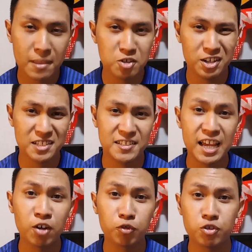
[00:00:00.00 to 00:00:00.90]
So that's the
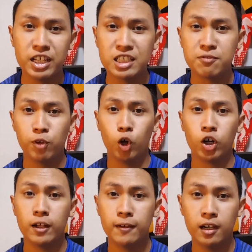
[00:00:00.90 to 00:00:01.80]
end of today's
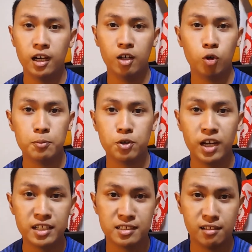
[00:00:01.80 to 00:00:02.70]
vlog. I hope you
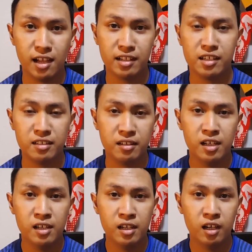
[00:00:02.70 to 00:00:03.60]
guys like it.
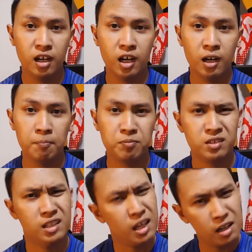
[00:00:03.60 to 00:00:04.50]

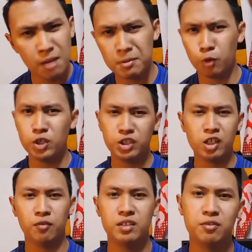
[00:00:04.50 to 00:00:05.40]
Let me know what you
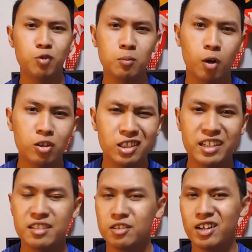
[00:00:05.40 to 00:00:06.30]
think of the football
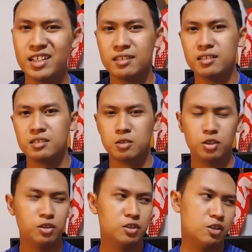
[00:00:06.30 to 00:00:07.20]
thing, right?
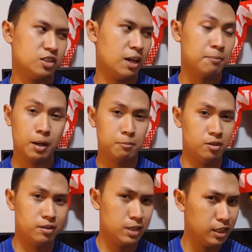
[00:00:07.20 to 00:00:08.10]
Because I'm
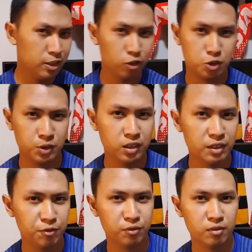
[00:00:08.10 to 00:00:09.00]
really not sure
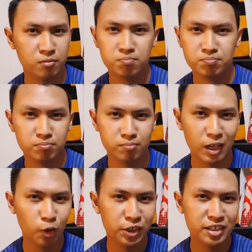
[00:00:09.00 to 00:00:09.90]
if
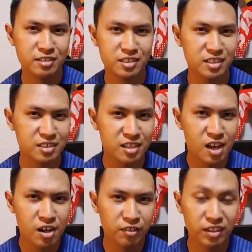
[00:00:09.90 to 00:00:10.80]
my audience is
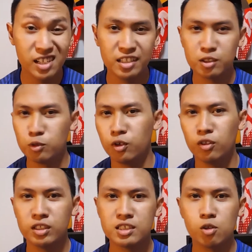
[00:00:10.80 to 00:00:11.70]
really into
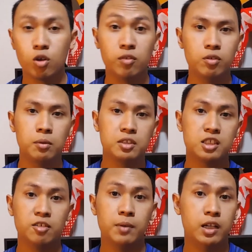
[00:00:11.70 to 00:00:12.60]
all this local football stuff.